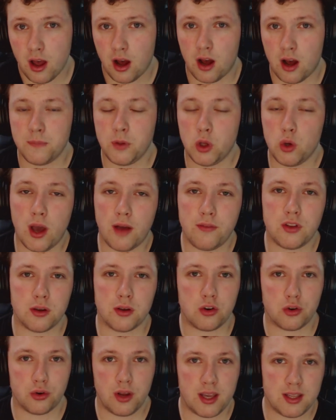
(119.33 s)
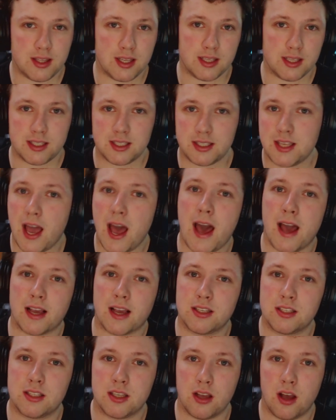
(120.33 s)
Um, you have to create these
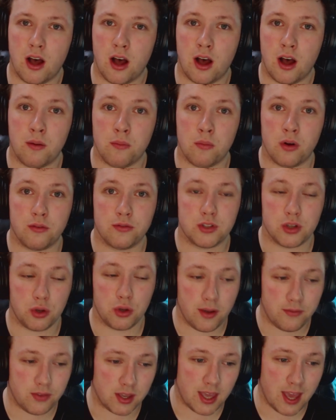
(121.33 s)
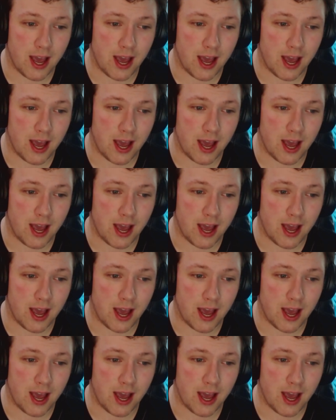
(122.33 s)
stacks, um, so you have to